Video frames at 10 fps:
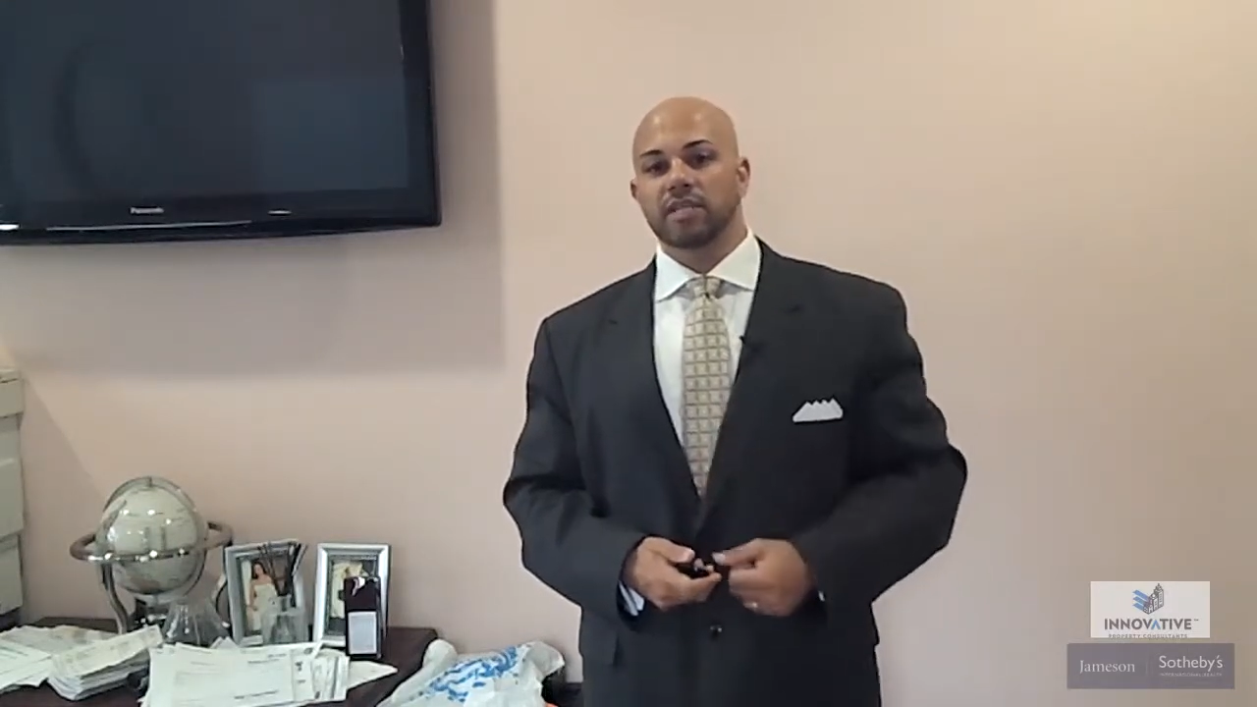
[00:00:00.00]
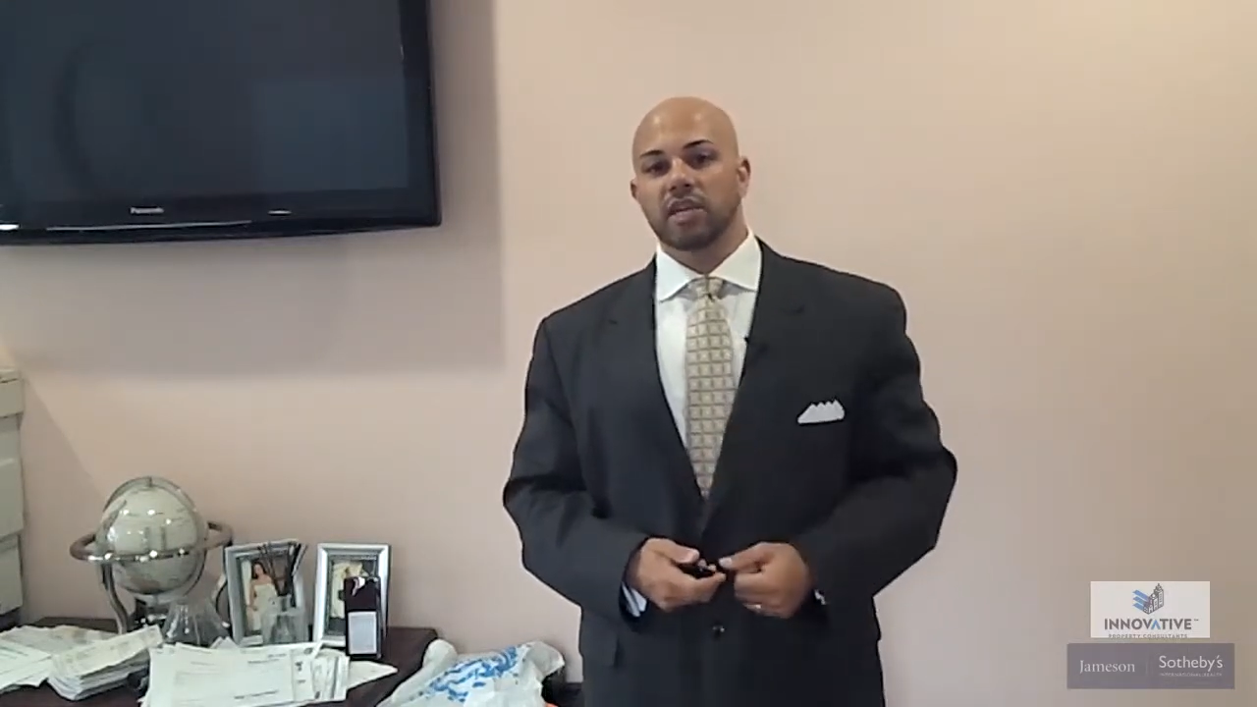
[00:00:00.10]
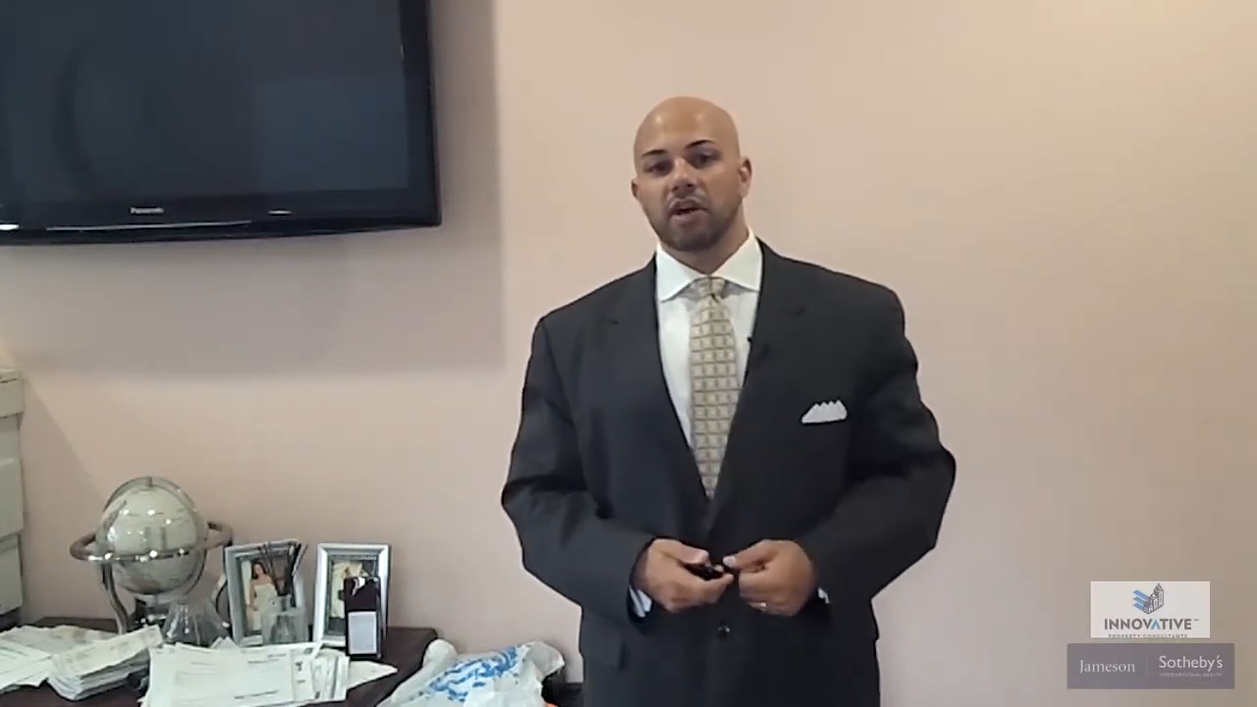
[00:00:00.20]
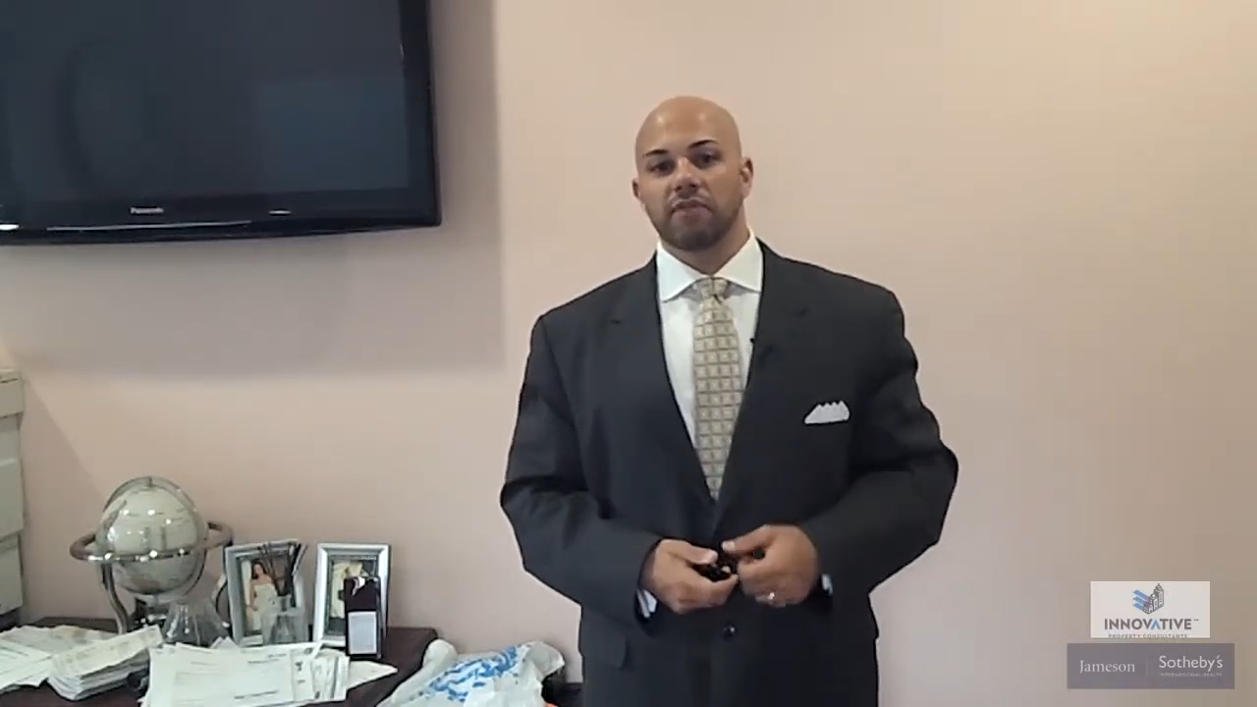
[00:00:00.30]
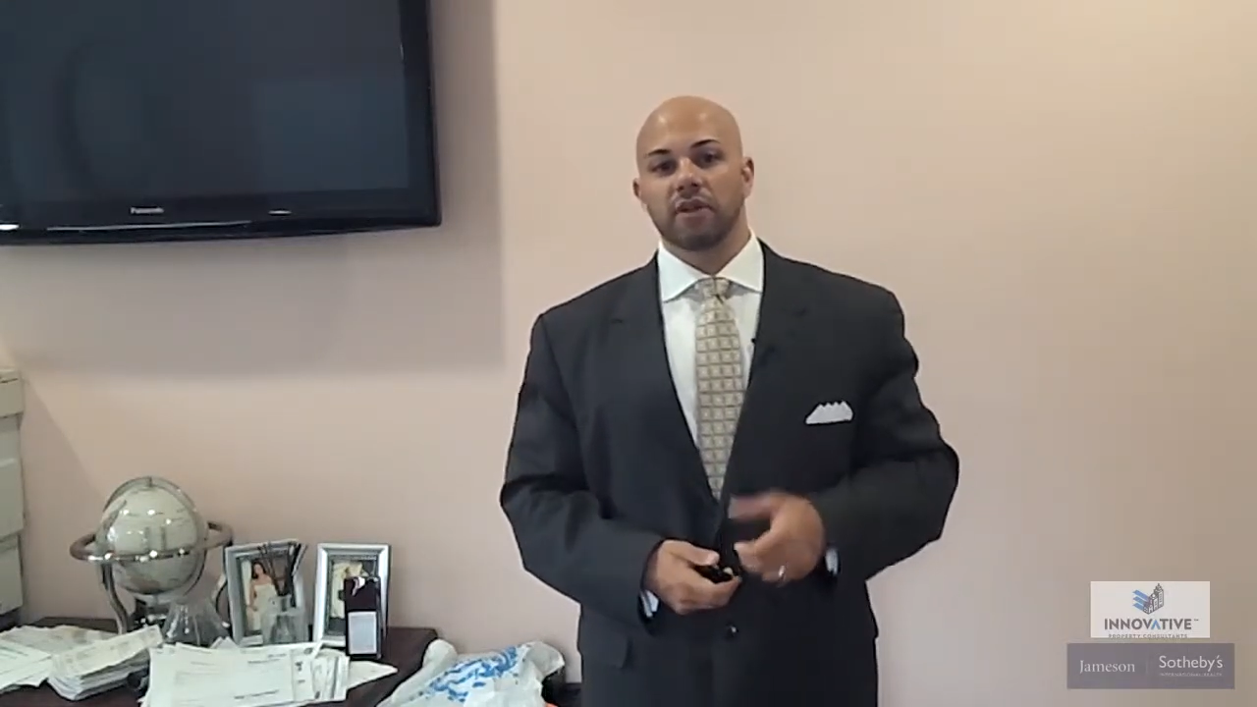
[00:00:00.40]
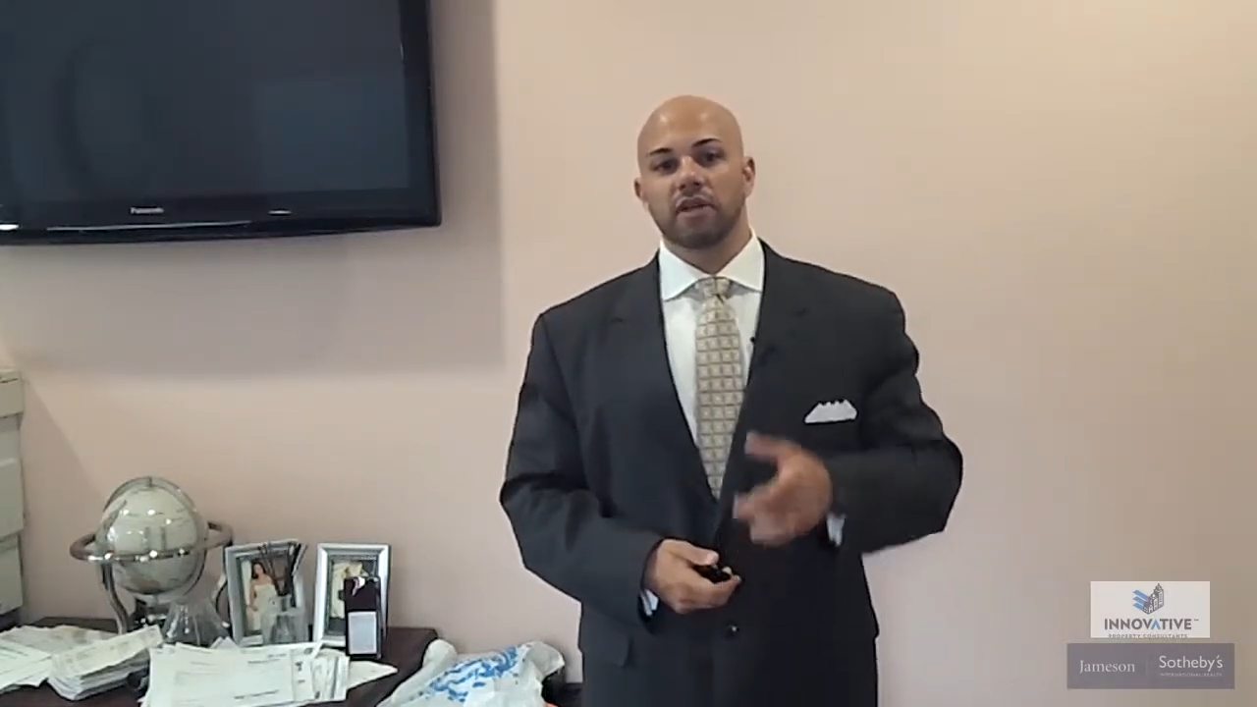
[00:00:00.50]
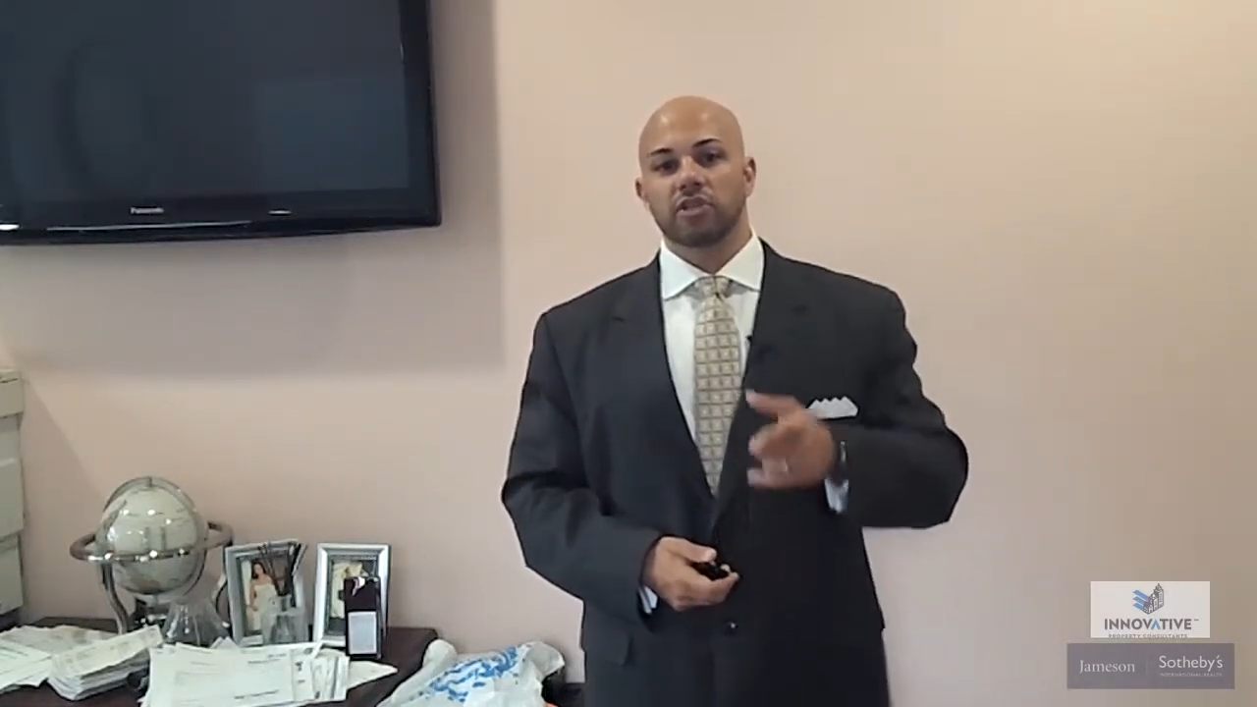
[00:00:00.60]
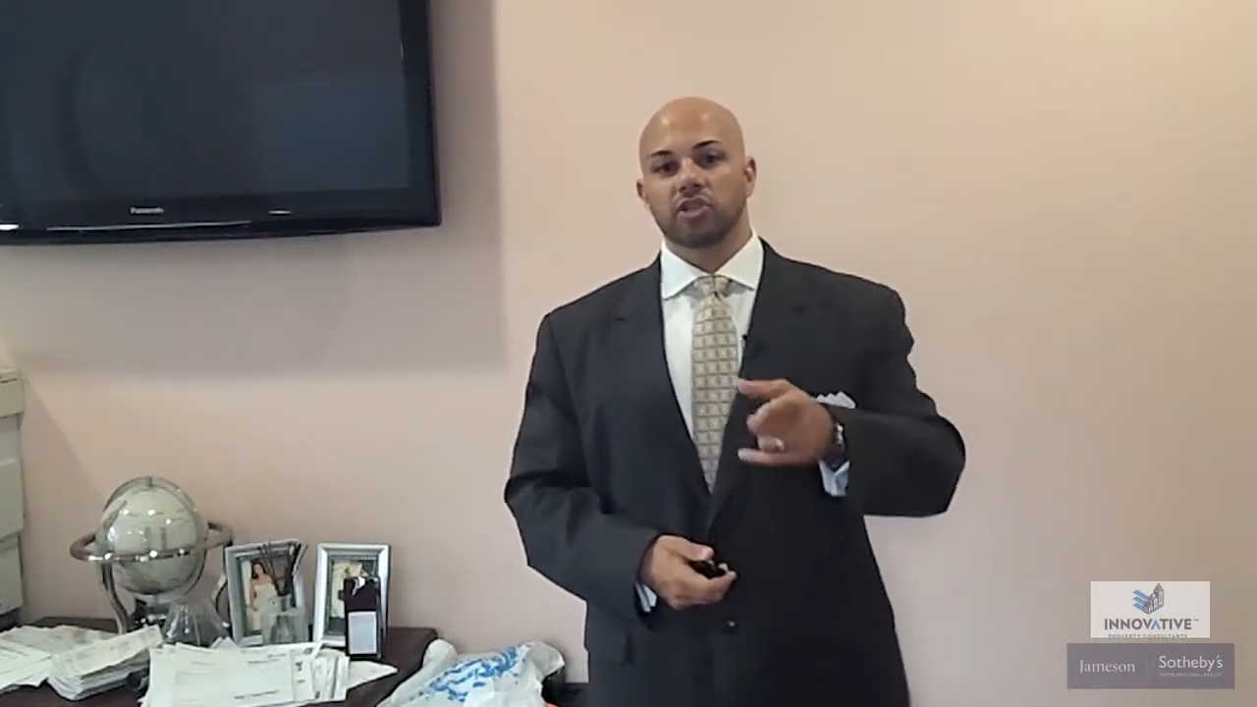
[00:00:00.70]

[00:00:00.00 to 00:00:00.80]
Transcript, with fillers: myself,